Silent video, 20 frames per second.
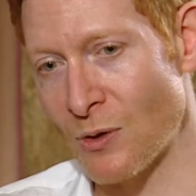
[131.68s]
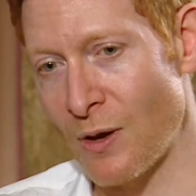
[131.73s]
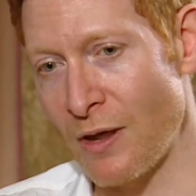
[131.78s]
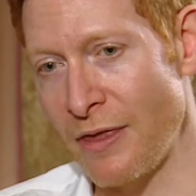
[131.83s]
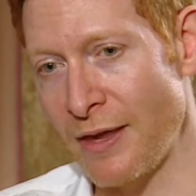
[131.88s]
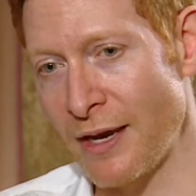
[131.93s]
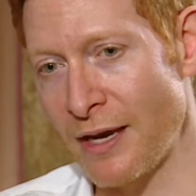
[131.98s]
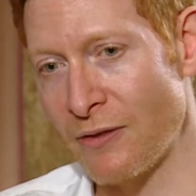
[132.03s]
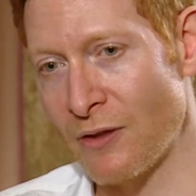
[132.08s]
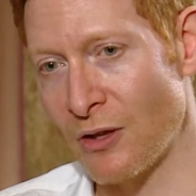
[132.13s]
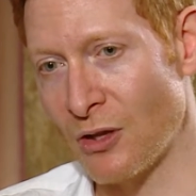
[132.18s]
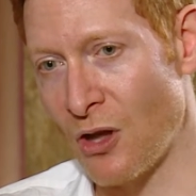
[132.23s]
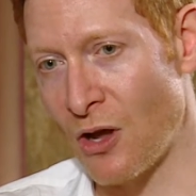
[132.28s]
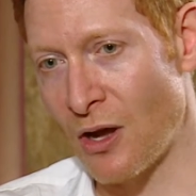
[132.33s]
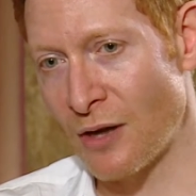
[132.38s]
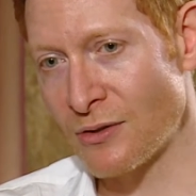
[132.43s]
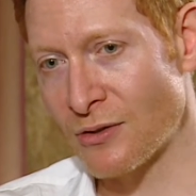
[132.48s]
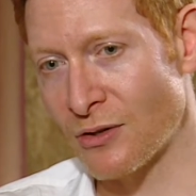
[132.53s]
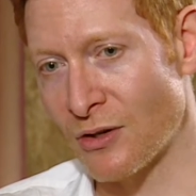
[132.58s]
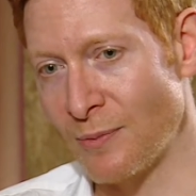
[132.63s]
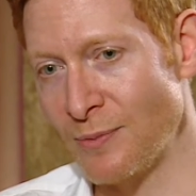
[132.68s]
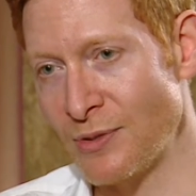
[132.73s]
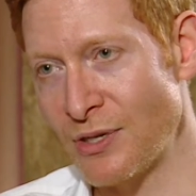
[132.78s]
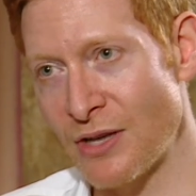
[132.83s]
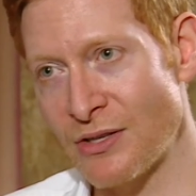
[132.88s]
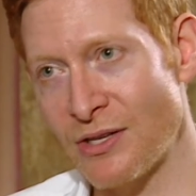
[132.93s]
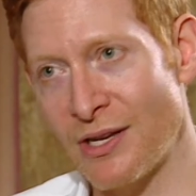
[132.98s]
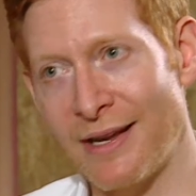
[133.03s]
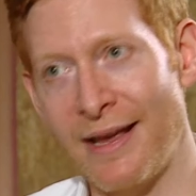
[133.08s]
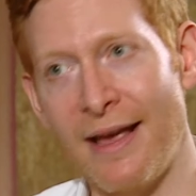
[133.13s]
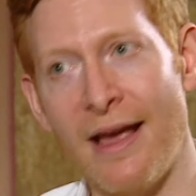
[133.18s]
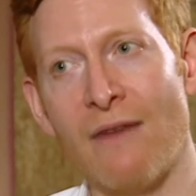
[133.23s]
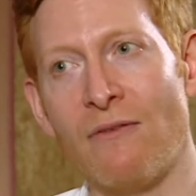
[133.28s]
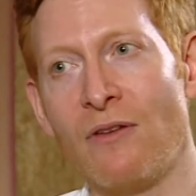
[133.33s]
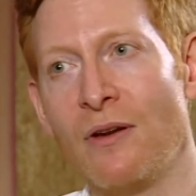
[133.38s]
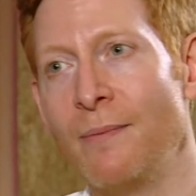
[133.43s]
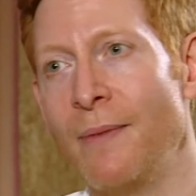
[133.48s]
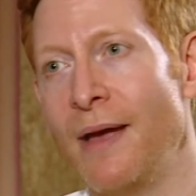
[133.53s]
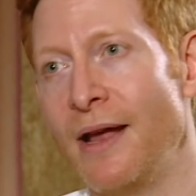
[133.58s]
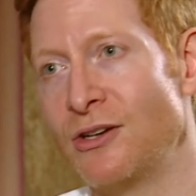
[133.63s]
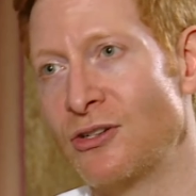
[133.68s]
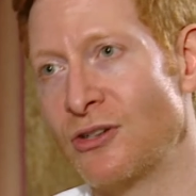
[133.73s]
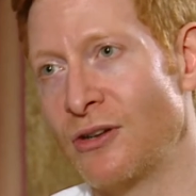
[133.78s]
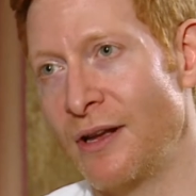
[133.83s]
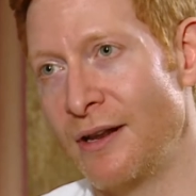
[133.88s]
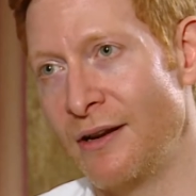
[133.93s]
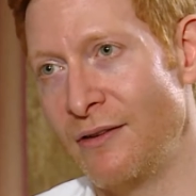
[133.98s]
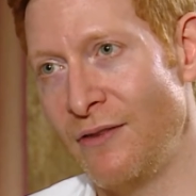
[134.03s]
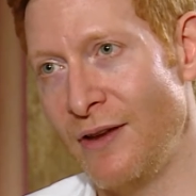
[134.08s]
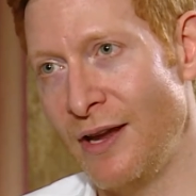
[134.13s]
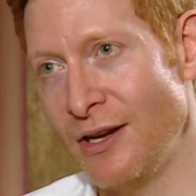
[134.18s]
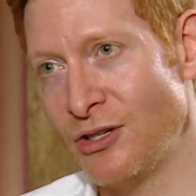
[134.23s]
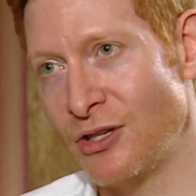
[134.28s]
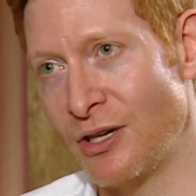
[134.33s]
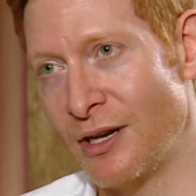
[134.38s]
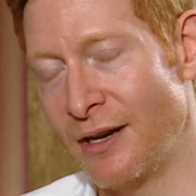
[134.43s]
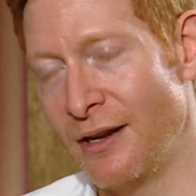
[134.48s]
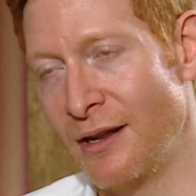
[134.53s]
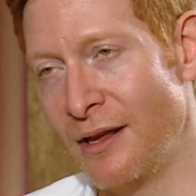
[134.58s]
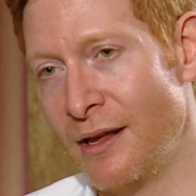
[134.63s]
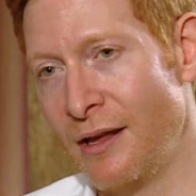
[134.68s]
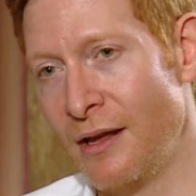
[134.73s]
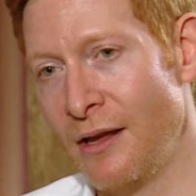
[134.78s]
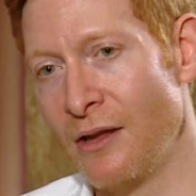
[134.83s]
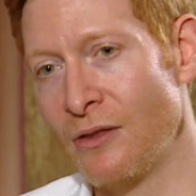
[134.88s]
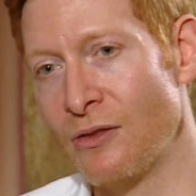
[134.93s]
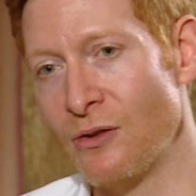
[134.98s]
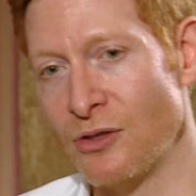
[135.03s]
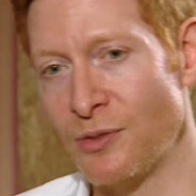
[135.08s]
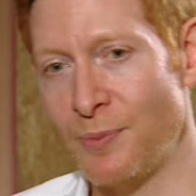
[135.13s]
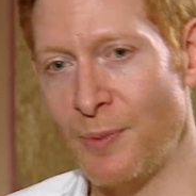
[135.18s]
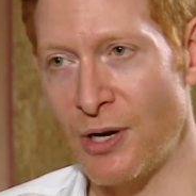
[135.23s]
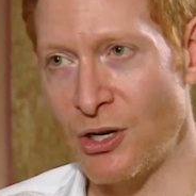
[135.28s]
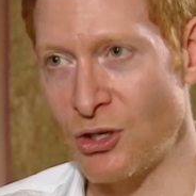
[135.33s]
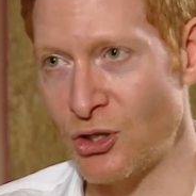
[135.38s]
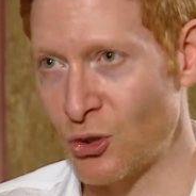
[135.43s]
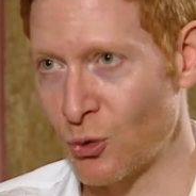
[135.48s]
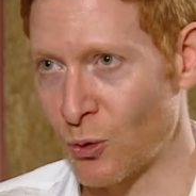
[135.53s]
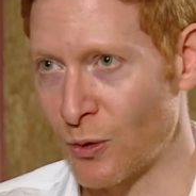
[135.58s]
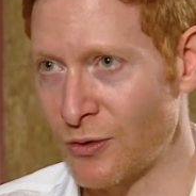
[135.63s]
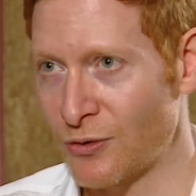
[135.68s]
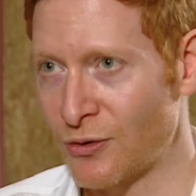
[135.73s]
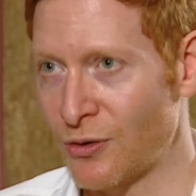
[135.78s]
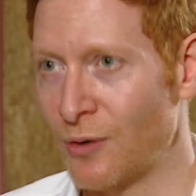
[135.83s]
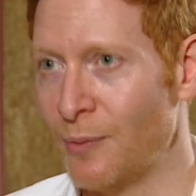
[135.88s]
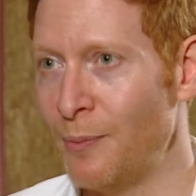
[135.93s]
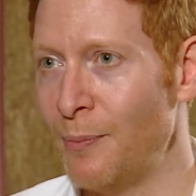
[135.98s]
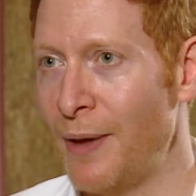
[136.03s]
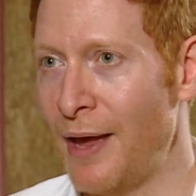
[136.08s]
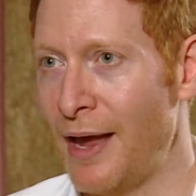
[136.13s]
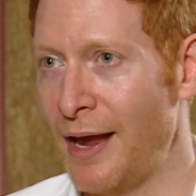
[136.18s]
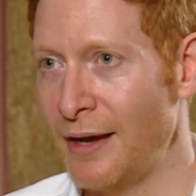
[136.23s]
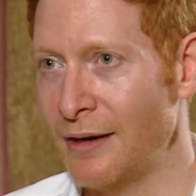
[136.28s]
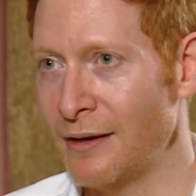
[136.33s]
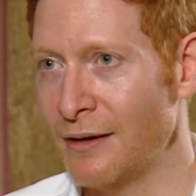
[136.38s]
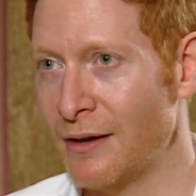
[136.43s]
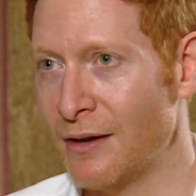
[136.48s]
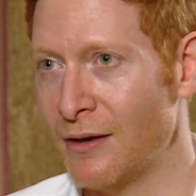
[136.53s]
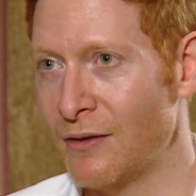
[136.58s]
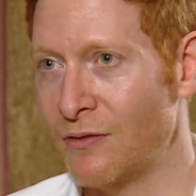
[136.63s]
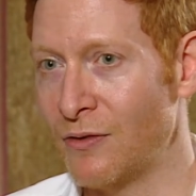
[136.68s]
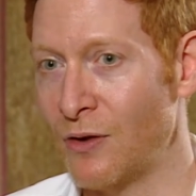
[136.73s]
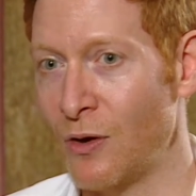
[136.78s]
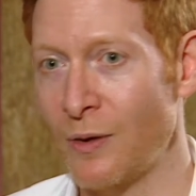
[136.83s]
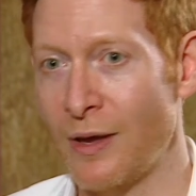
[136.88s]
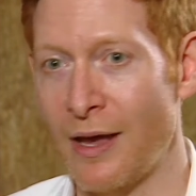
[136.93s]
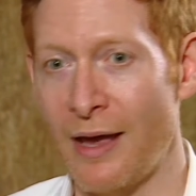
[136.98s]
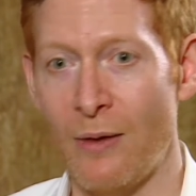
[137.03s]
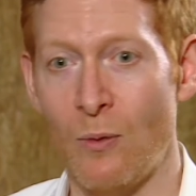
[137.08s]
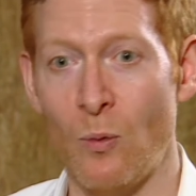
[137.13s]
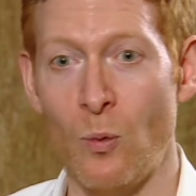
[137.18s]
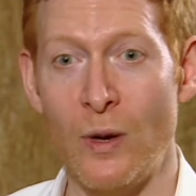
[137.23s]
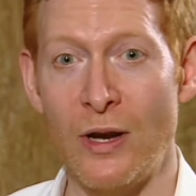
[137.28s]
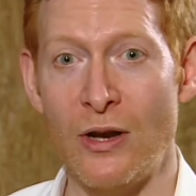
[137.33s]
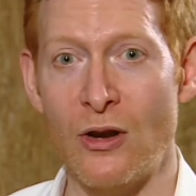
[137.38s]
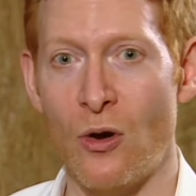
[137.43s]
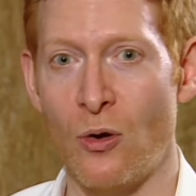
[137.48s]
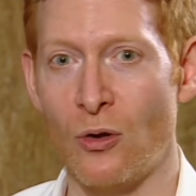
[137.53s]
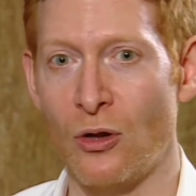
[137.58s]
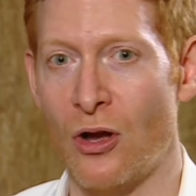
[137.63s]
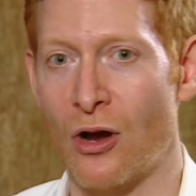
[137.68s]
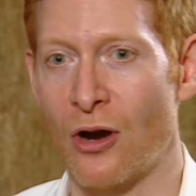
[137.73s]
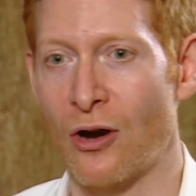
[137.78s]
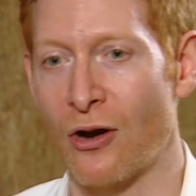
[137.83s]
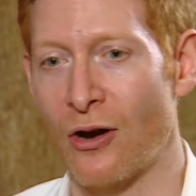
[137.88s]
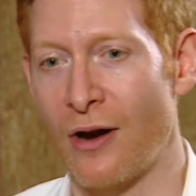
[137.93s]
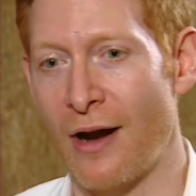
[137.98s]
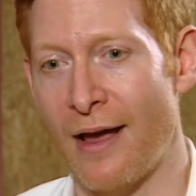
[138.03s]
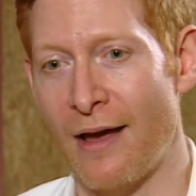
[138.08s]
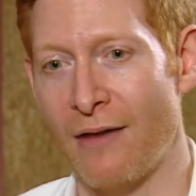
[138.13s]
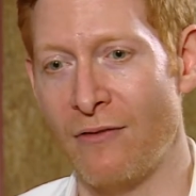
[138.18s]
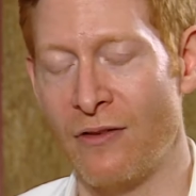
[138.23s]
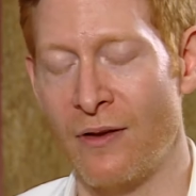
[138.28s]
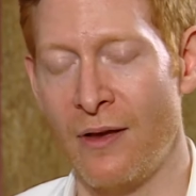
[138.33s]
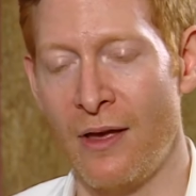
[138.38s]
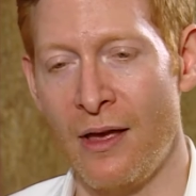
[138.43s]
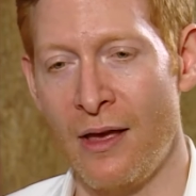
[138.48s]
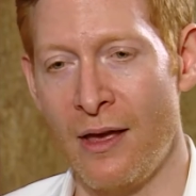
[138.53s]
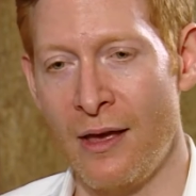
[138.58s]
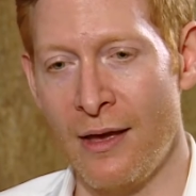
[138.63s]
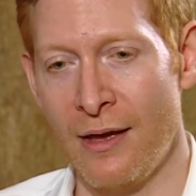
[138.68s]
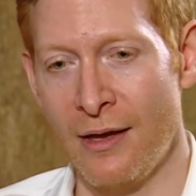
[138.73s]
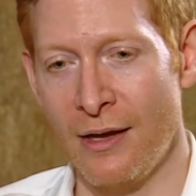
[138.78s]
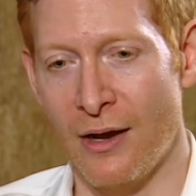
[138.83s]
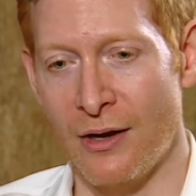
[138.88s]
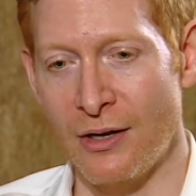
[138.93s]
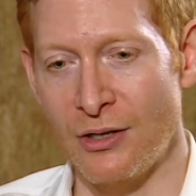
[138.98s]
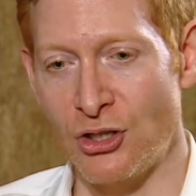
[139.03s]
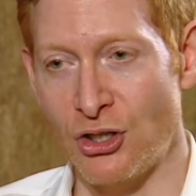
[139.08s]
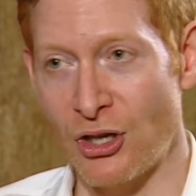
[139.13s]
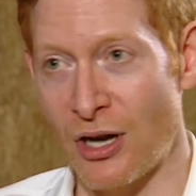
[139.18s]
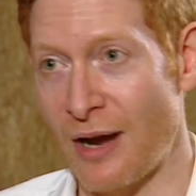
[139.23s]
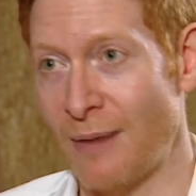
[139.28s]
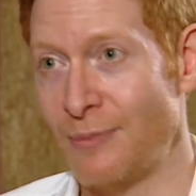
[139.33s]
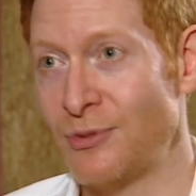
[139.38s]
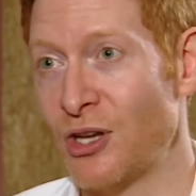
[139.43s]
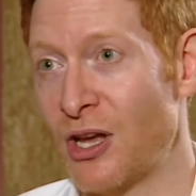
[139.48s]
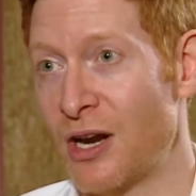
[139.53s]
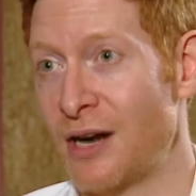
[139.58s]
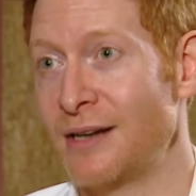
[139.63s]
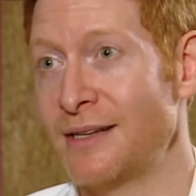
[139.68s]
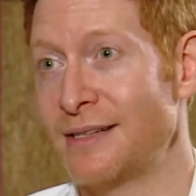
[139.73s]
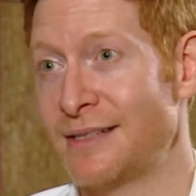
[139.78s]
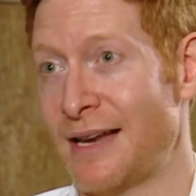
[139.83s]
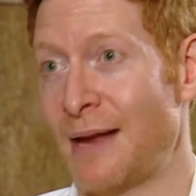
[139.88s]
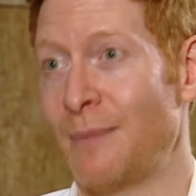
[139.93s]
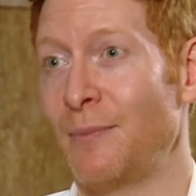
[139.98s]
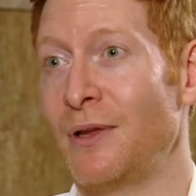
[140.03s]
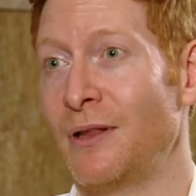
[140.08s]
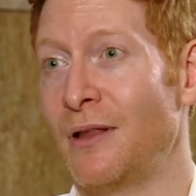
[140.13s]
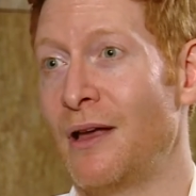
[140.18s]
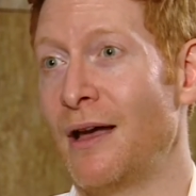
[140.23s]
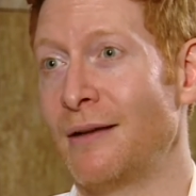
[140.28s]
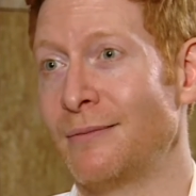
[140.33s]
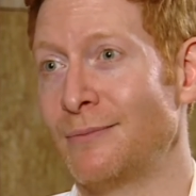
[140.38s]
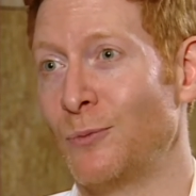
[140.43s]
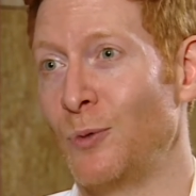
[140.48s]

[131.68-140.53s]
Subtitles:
I think in the long term, just like every major innovation, there's been a short-term pain of, okay, we no longer have jobs on an assembly line.